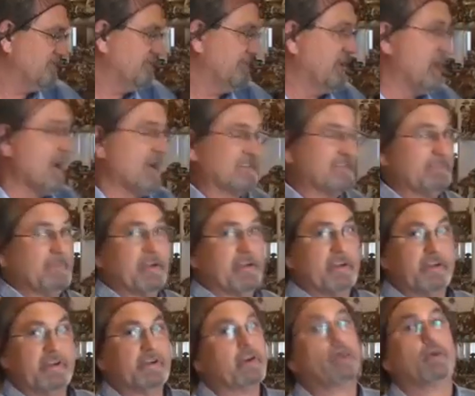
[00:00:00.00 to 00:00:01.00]
blocks have been
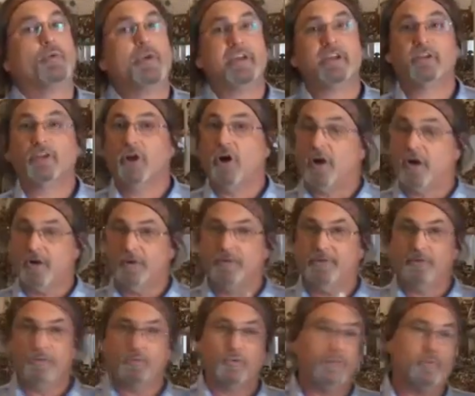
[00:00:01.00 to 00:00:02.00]
in here a week longer
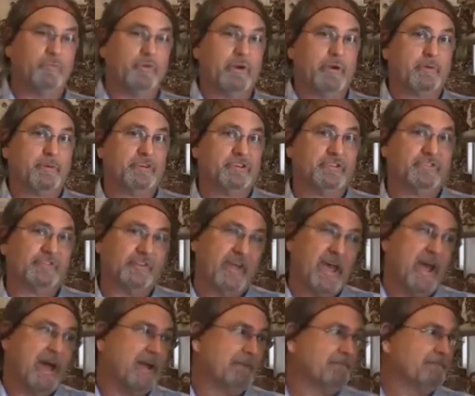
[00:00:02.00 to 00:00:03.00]
than the room we were just
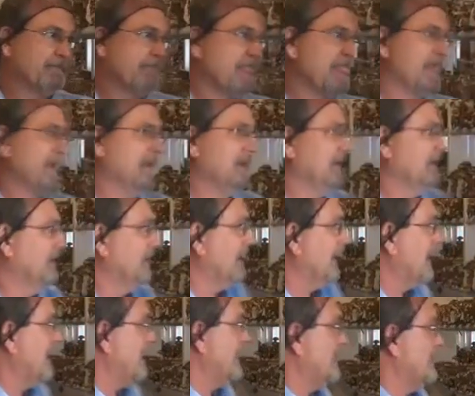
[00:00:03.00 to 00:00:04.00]
at.
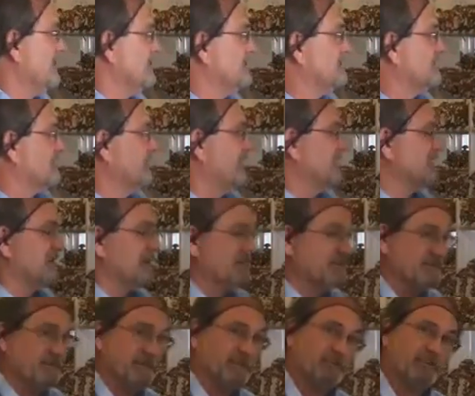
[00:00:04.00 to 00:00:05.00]
So as I
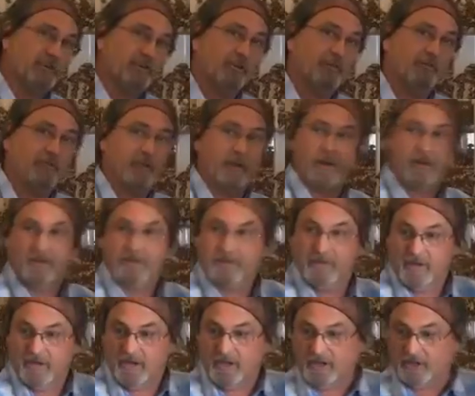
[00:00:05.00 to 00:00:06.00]
was mentioning over there,
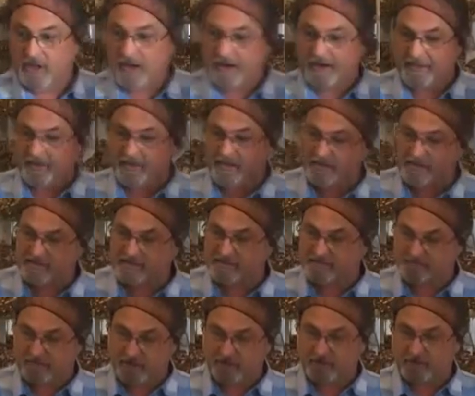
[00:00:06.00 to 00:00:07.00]
a lot of
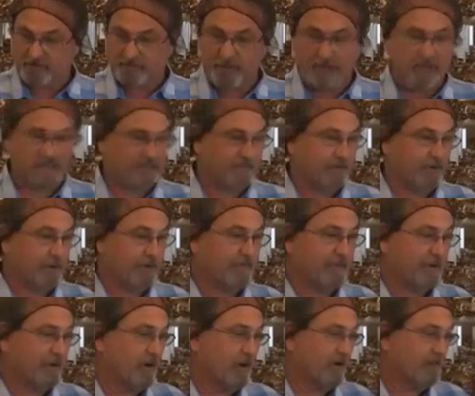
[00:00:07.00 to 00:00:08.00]
these mushroom blocks have already
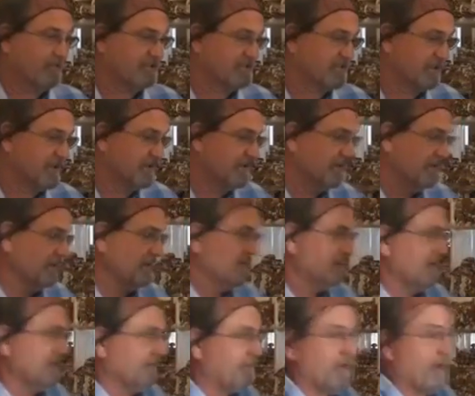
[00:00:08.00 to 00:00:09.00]
been harvested,
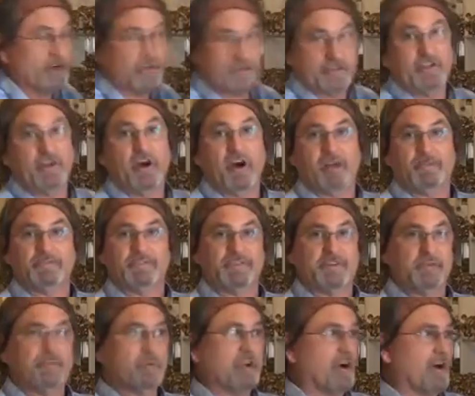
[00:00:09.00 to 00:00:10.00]
partially
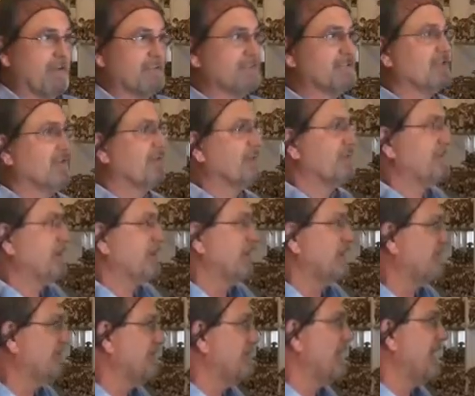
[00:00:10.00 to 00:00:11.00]
harvested. We harvest over a
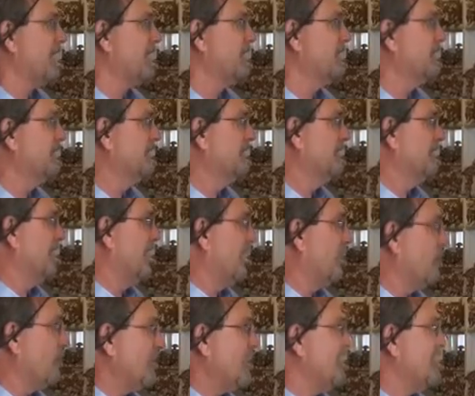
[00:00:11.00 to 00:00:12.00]
period of about
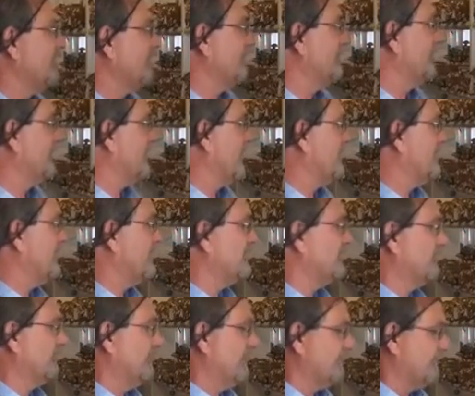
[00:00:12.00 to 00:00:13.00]
a week from the time
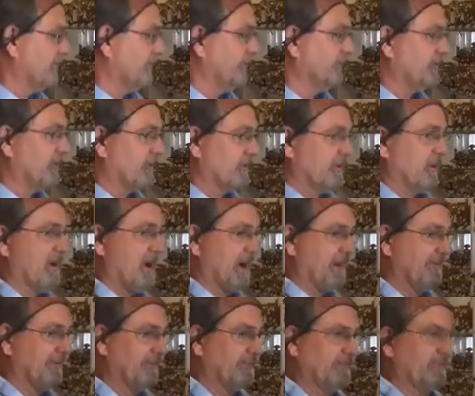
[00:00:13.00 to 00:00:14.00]
we first start to
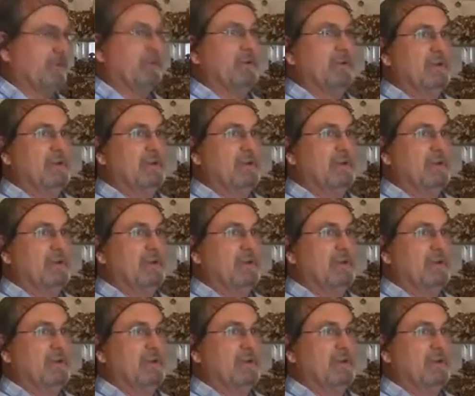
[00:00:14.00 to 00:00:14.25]
harvest,